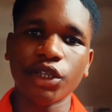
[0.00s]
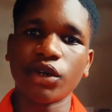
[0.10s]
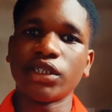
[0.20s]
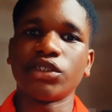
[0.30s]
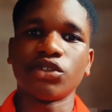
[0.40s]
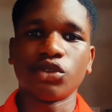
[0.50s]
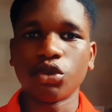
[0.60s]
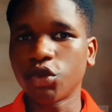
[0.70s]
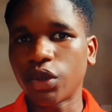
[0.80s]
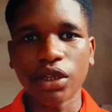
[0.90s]
a video and it's
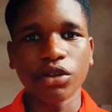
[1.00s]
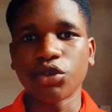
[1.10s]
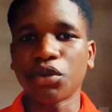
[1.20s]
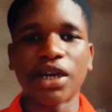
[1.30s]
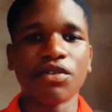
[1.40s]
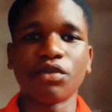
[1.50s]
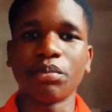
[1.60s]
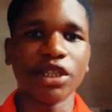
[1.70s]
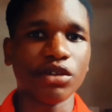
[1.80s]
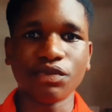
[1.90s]
doing well, you have
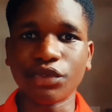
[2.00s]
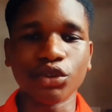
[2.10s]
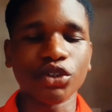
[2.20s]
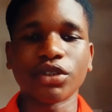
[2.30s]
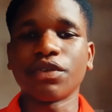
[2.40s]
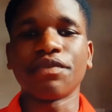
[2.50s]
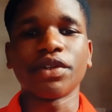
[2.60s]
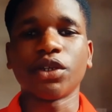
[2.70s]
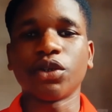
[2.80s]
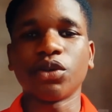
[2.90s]
1 million views on your
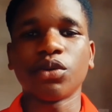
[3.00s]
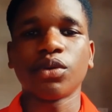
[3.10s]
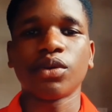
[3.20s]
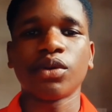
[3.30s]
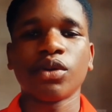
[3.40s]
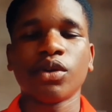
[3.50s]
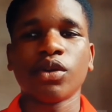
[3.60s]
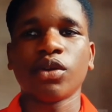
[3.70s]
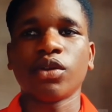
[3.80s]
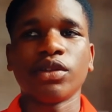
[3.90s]
video.
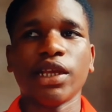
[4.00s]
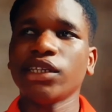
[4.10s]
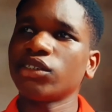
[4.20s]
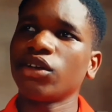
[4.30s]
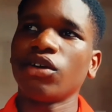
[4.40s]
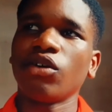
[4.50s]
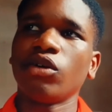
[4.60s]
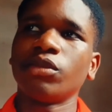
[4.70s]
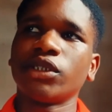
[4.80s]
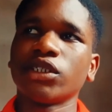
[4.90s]
That's not
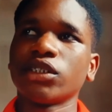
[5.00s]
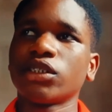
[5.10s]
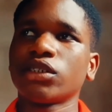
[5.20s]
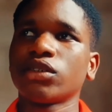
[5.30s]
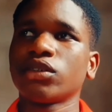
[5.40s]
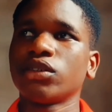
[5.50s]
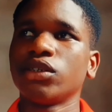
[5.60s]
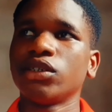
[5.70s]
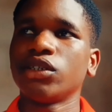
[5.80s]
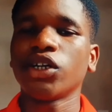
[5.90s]
all, because
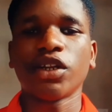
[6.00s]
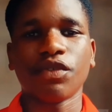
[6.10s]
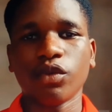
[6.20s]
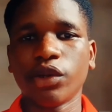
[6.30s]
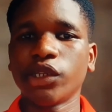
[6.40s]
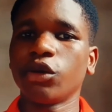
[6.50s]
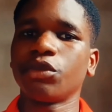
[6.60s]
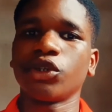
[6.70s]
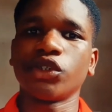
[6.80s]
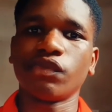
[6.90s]
not everyone
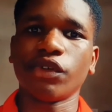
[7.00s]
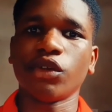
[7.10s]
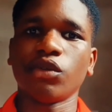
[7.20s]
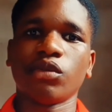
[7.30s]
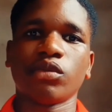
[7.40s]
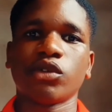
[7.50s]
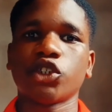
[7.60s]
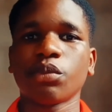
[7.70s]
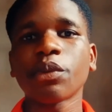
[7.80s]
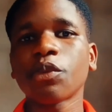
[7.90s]
uploads video.
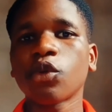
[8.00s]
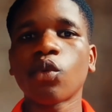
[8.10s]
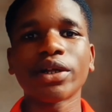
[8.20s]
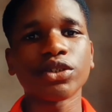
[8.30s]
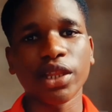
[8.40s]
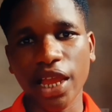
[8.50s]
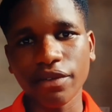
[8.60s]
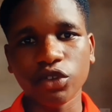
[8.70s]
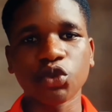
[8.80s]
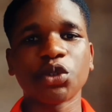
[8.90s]
Some people want to
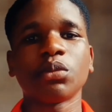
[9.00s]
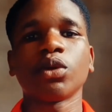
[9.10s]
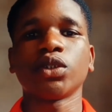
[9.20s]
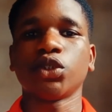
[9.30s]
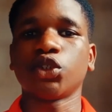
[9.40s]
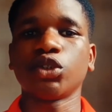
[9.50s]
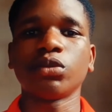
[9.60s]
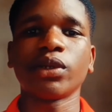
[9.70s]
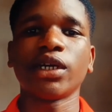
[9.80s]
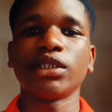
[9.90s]
live stream on
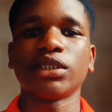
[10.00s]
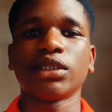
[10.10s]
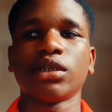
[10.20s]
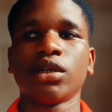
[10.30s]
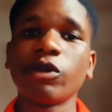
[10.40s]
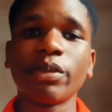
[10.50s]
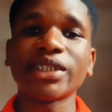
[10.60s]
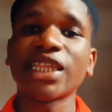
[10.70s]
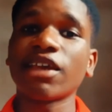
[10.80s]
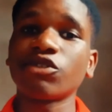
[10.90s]
YouTube, and one of the
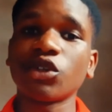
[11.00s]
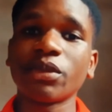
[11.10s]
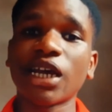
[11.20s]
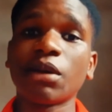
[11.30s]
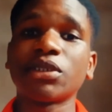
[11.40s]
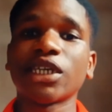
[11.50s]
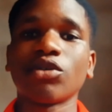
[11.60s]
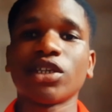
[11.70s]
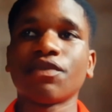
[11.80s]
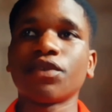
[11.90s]
best live streaming apps
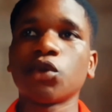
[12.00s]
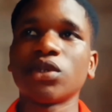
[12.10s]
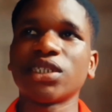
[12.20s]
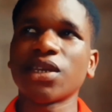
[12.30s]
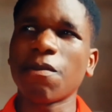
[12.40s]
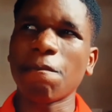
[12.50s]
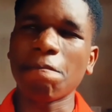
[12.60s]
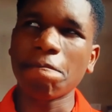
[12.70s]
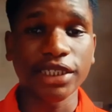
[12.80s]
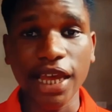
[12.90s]
I'll give you is
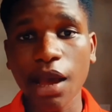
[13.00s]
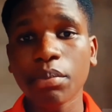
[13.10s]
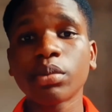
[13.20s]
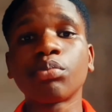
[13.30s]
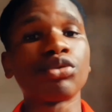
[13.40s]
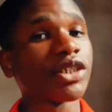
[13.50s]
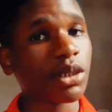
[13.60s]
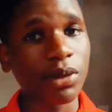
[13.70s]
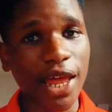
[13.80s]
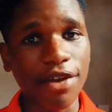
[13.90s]
the app
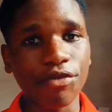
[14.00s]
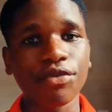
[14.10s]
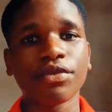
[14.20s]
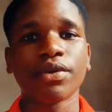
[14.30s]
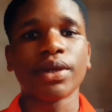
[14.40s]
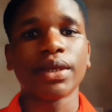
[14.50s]
Prism Live.